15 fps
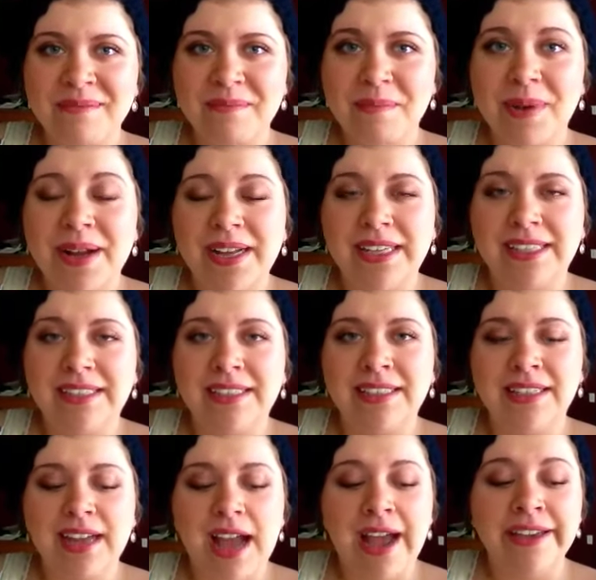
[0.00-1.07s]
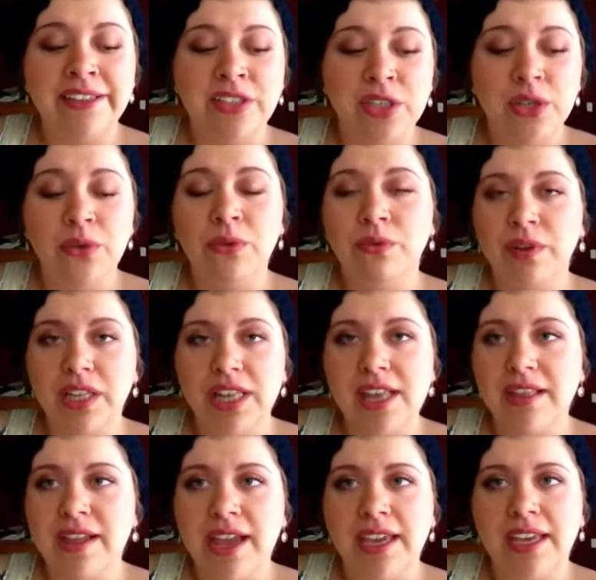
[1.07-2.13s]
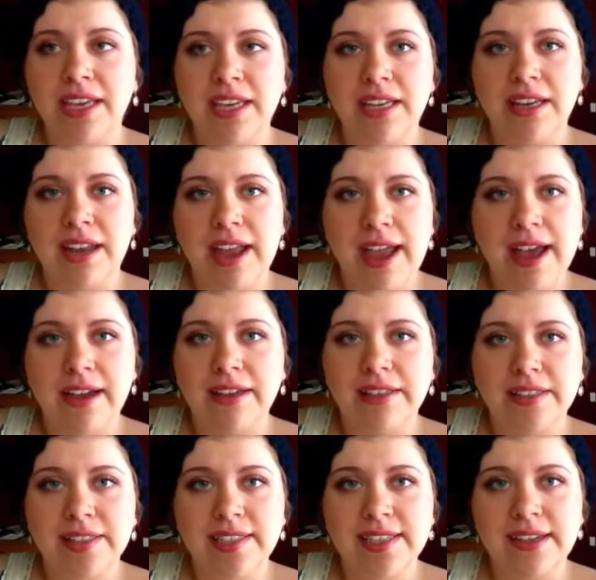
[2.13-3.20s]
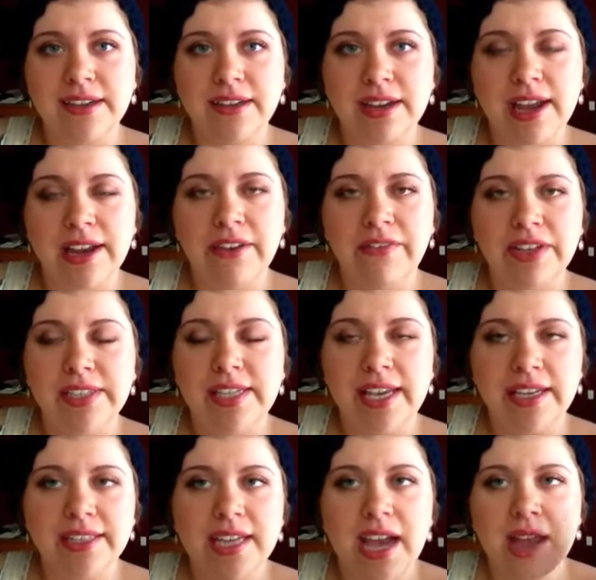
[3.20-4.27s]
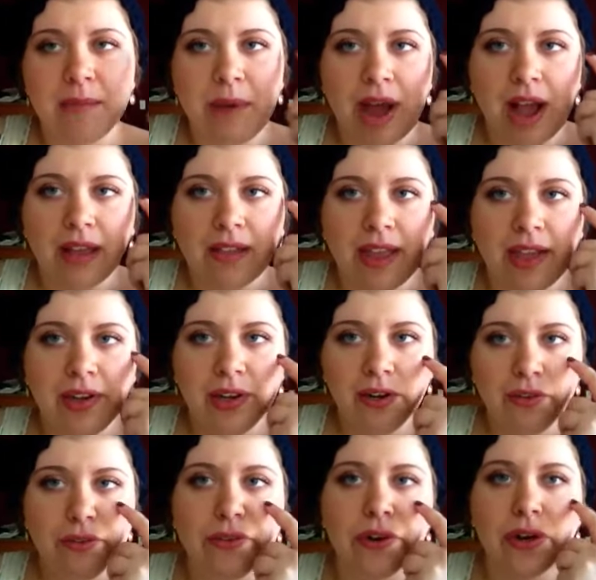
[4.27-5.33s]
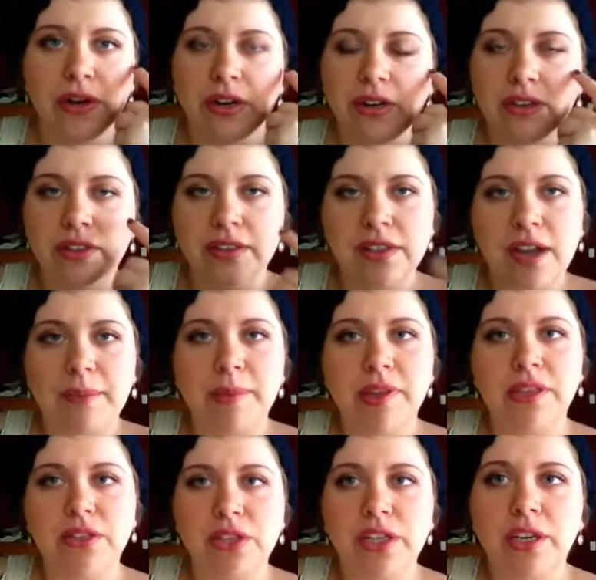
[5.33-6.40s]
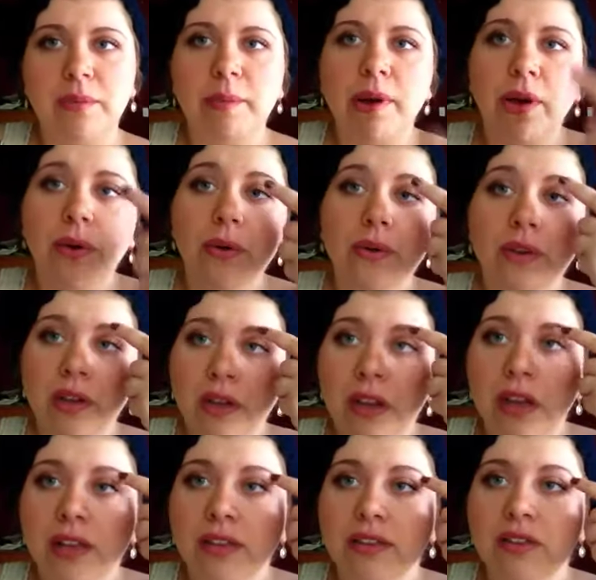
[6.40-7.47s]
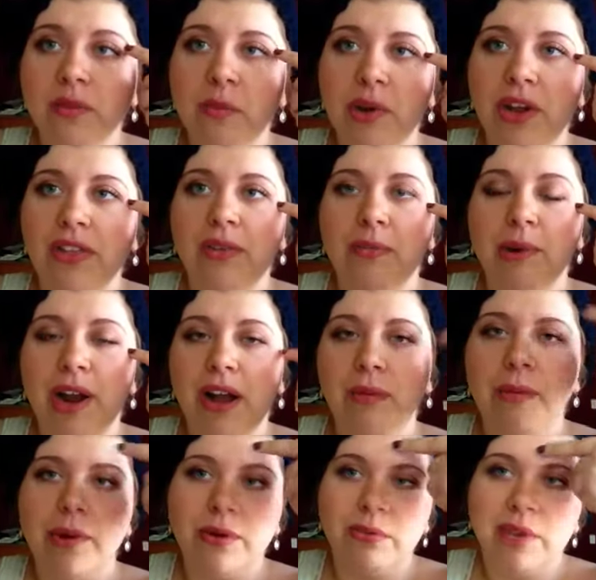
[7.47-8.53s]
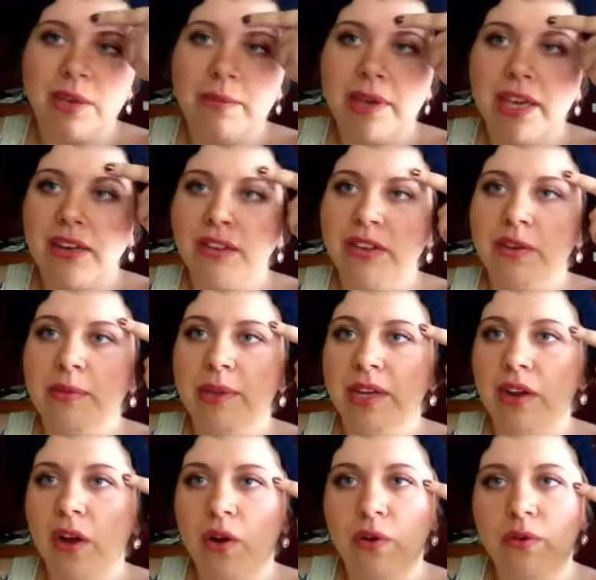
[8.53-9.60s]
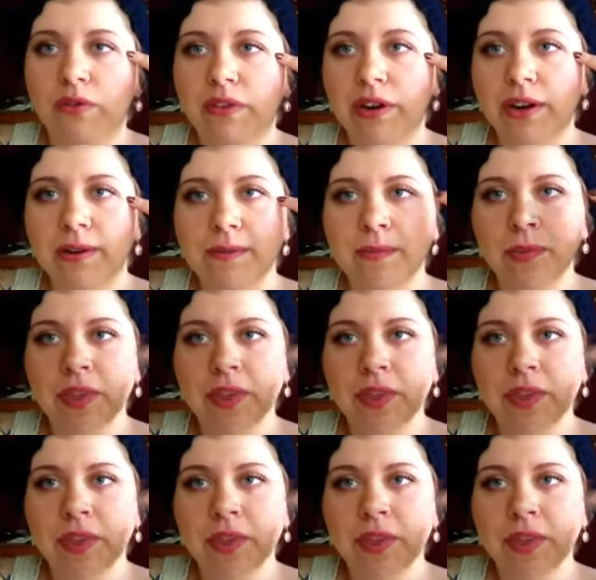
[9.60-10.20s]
But I do really like it as kind of a daytime highlighter for the top of the cheekbone, a little bit on the brow bone maybe, and a little bit over.